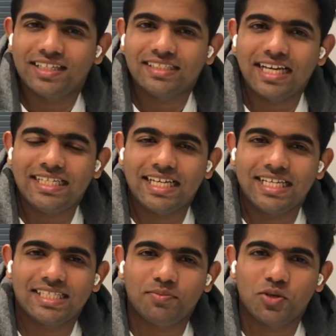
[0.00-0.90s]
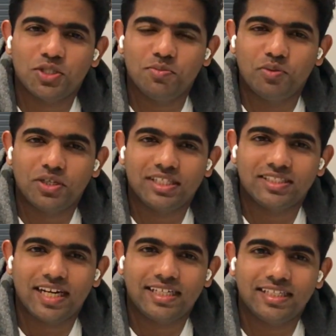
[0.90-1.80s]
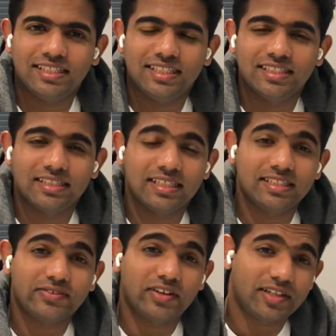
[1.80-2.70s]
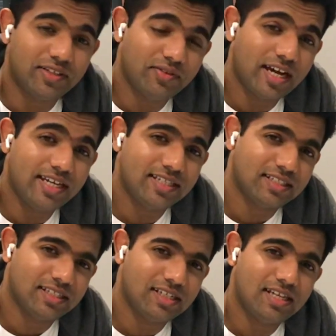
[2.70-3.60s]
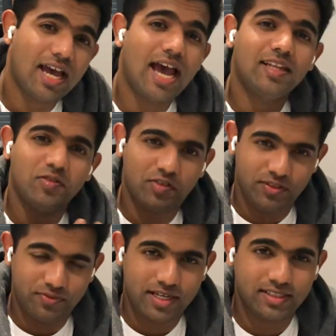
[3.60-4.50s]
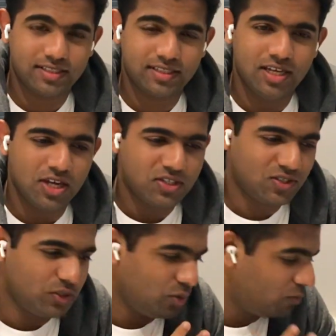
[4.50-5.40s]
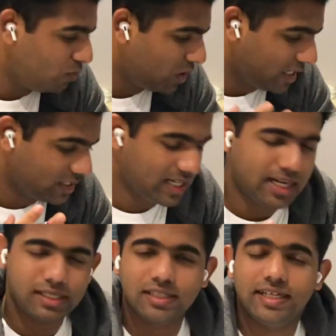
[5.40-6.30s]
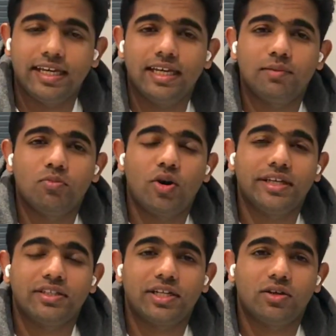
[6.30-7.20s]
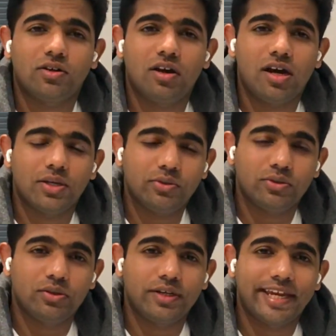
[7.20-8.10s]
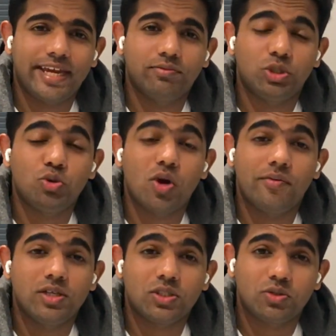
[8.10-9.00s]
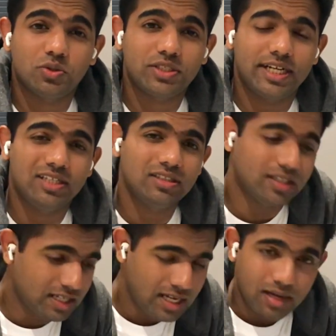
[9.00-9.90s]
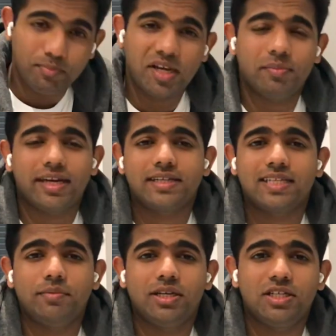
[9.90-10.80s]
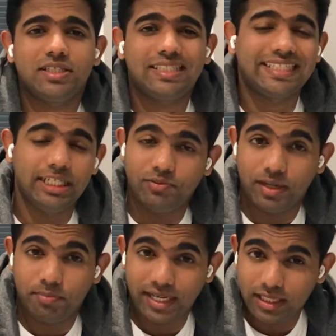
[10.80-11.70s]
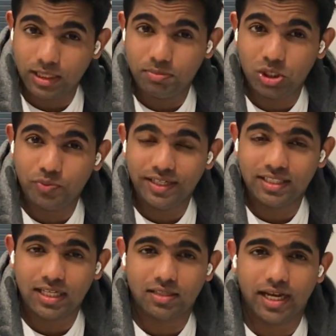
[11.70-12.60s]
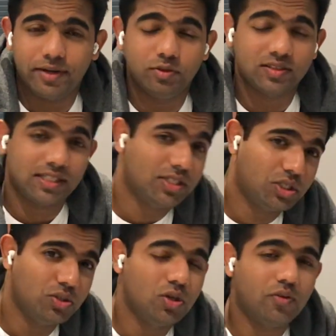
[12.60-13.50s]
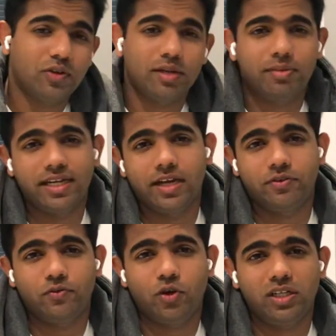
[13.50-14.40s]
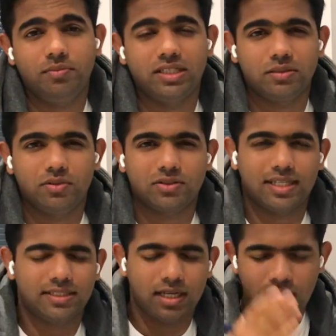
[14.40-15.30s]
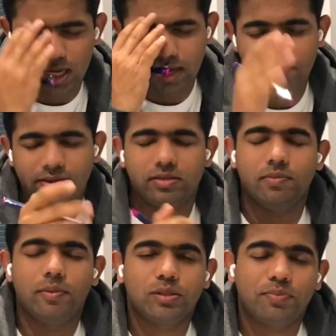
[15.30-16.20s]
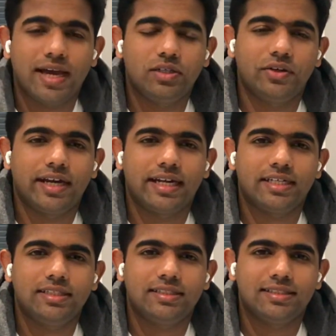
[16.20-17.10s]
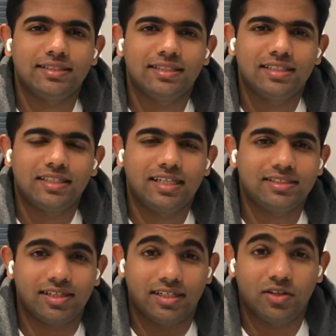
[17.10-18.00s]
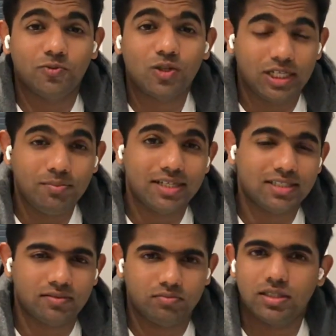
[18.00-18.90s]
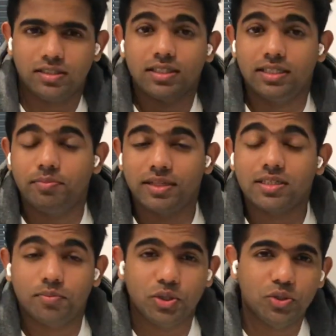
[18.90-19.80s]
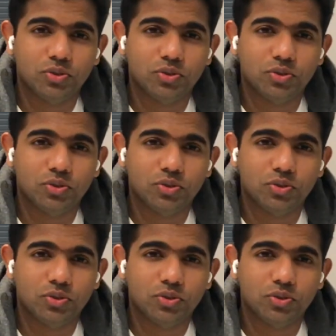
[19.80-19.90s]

That is the most important strategy, that is revise, and 3 mice. So you started the day, morning 10 o'clock, you gave 2 hours to study your biomech examination, give a break in between that. I would suggest you go for a break after 40 minutes because that's a maximum span you can attend, like 30 or 40 minutes, but it depends upon you.